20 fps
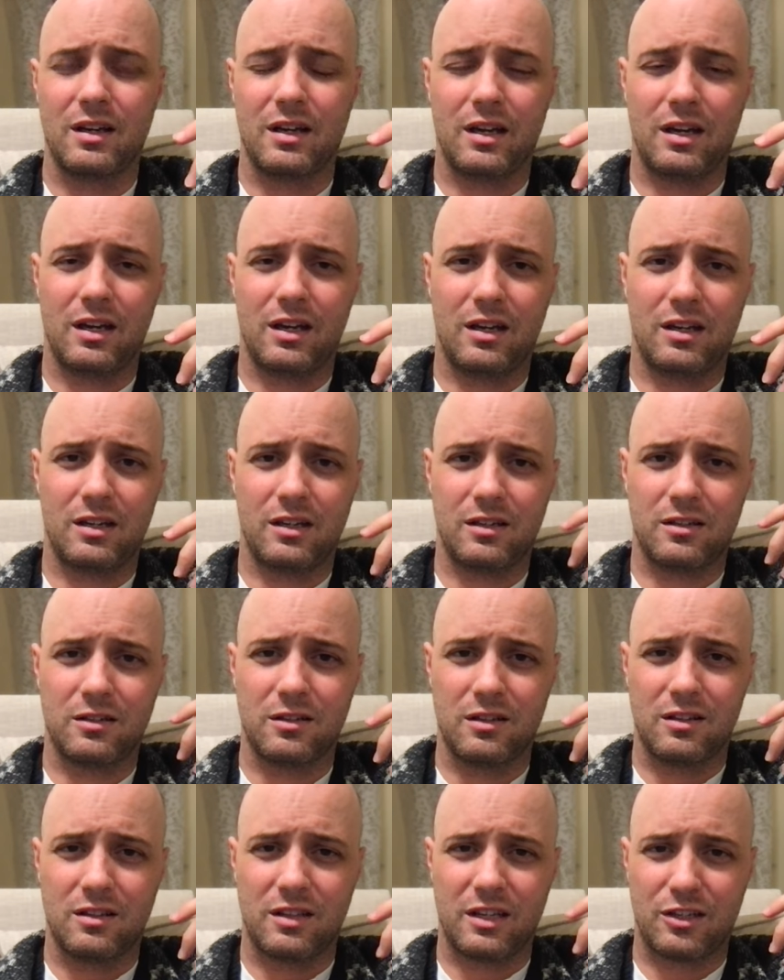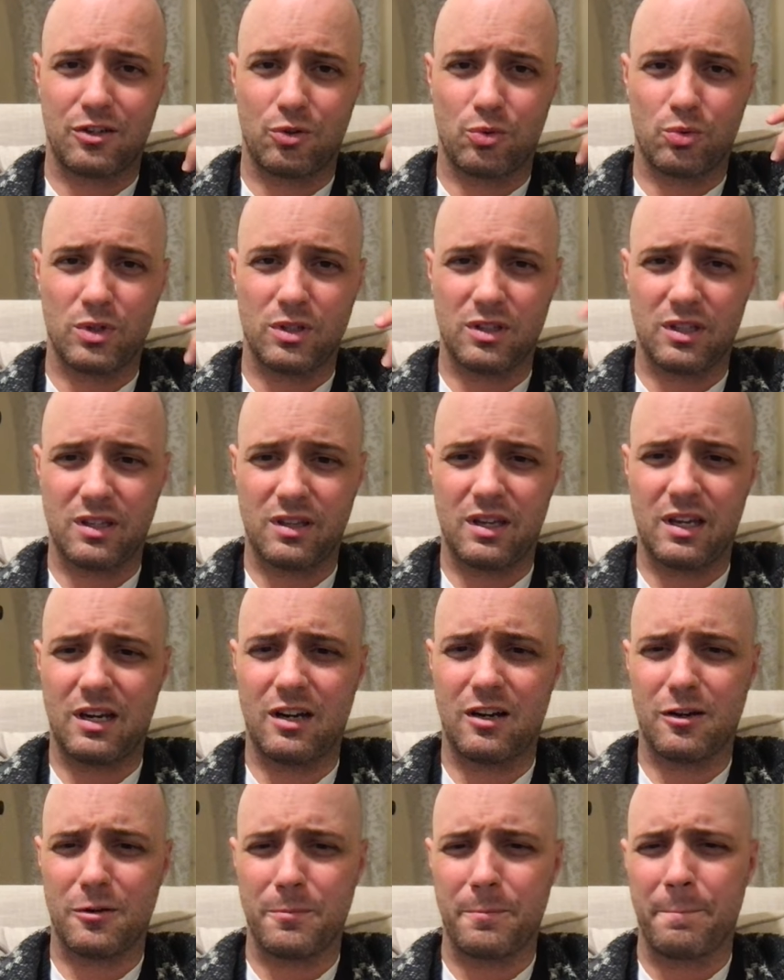you're really
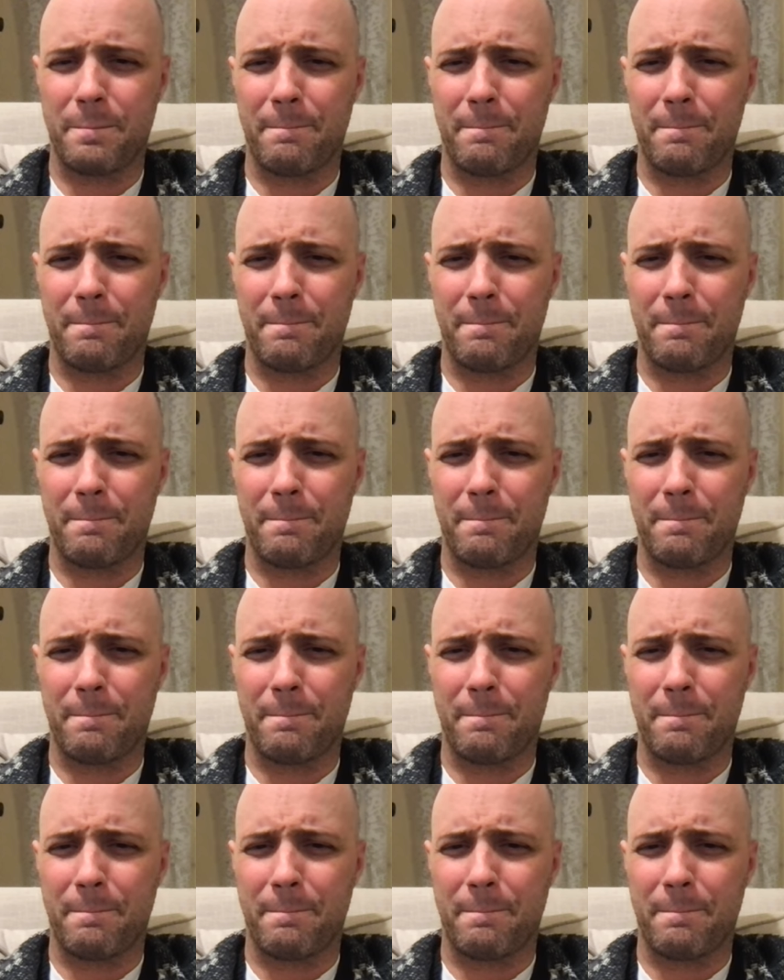there.